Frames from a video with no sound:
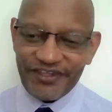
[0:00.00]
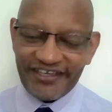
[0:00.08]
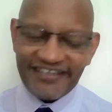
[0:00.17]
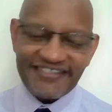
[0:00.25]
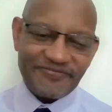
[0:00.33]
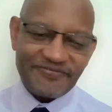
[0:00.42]

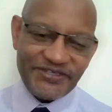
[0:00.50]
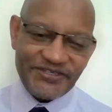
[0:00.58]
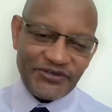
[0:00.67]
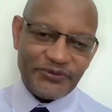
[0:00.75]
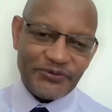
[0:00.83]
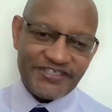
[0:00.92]
SMEs
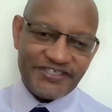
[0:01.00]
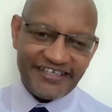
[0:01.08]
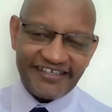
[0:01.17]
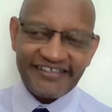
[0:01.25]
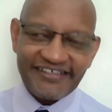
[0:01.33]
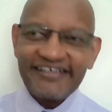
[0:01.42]
almost
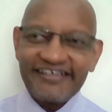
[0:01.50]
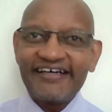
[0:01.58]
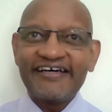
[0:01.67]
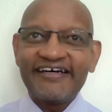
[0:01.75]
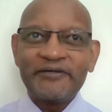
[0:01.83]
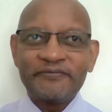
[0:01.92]
daily.
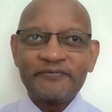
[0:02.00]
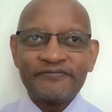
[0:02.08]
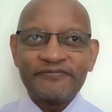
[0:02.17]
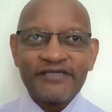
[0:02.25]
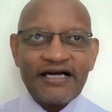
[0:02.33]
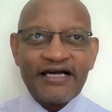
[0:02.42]

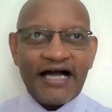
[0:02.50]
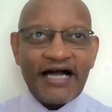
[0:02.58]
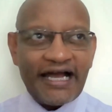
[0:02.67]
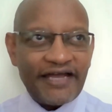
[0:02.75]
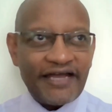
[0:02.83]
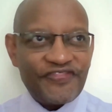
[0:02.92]
I
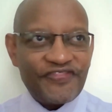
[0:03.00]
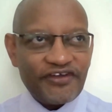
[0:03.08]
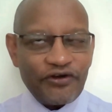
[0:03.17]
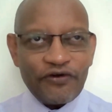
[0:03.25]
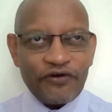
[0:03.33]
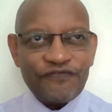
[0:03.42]
can think
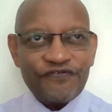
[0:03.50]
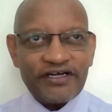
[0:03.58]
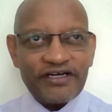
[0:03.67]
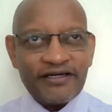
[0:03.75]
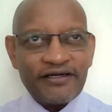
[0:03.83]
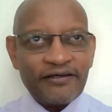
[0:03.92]
of
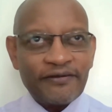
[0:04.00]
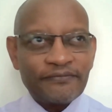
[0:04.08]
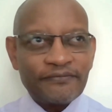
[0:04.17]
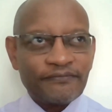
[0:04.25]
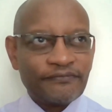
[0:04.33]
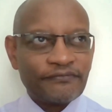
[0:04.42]

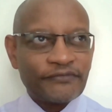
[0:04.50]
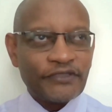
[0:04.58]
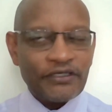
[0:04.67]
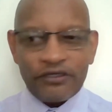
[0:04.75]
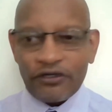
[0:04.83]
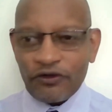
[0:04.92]
an
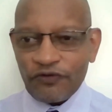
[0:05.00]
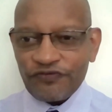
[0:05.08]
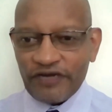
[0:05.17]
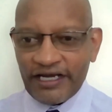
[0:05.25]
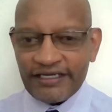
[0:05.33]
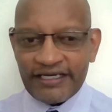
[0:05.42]

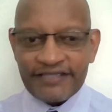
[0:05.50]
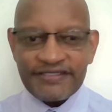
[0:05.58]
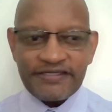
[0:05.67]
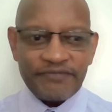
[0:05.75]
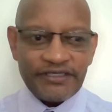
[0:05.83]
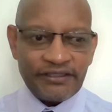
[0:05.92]

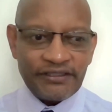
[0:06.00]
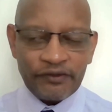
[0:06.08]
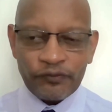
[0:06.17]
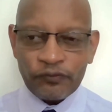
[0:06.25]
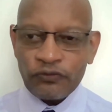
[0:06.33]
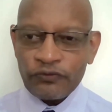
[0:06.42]
SME
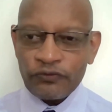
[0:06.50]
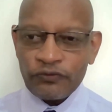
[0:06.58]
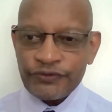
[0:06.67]
who